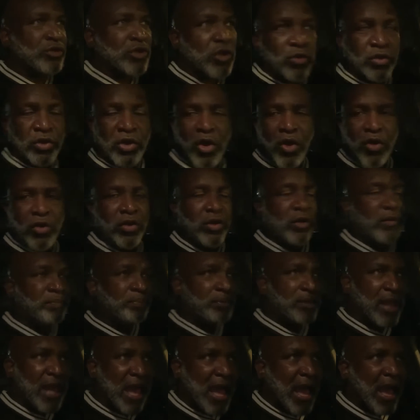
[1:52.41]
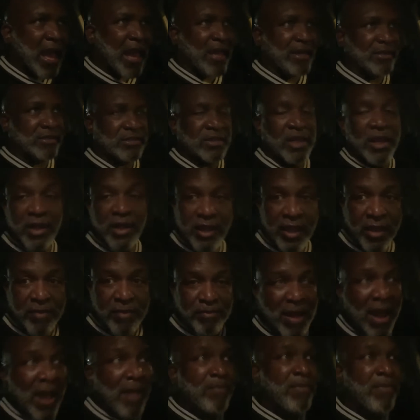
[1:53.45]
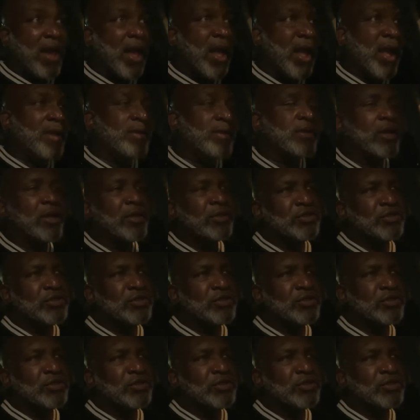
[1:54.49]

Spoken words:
no longer applies, in my mind,